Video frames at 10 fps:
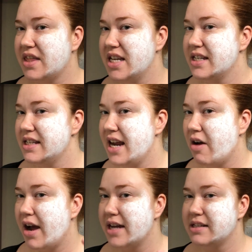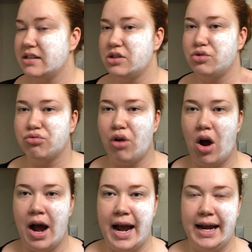this now has to
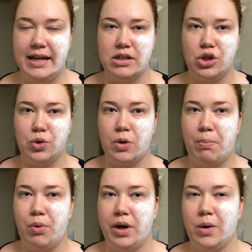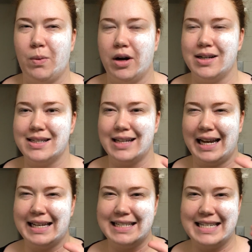dry to a point where it's
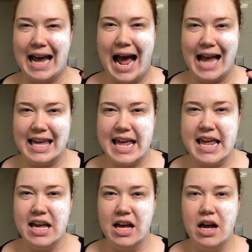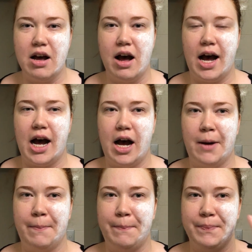like tacky
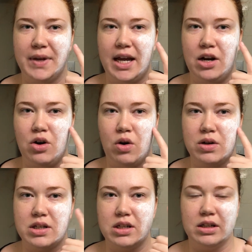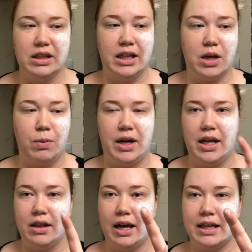and not
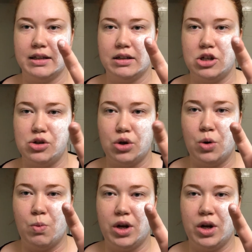liquidy. Like you don't